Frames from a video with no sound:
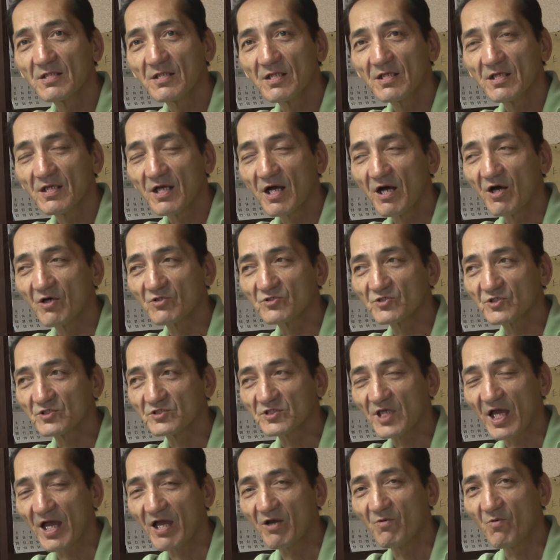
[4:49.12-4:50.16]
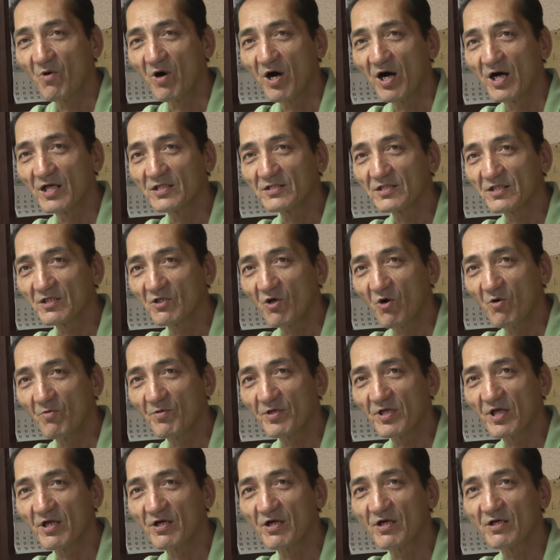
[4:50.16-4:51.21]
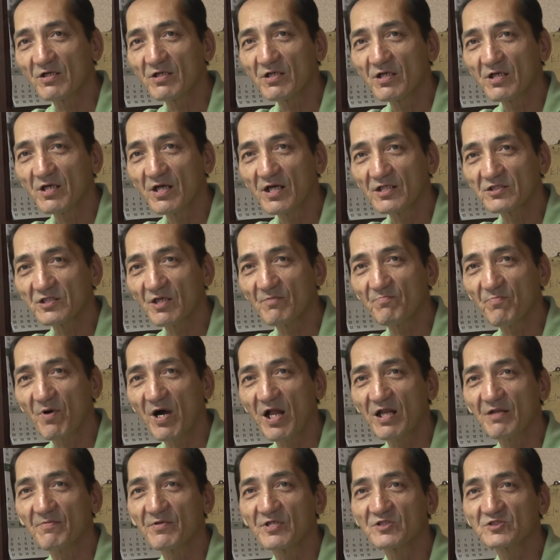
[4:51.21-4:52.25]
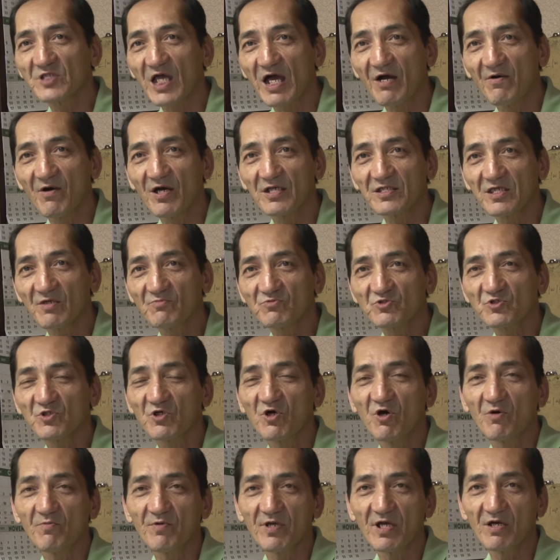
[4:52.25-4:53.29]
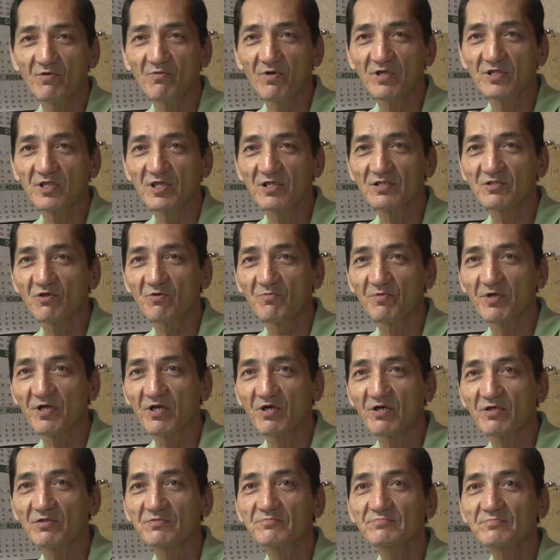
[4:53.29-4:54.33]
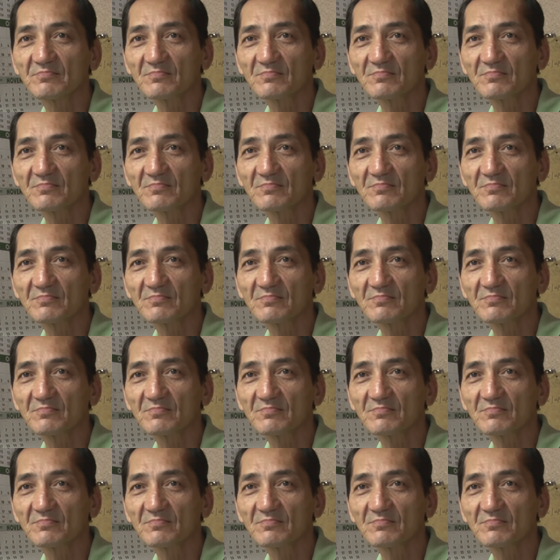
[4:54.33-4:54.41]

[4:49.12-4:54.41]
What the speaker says: I was in Taiwan and over here. Did part of it in Taiwan, came straight over here and went in over here.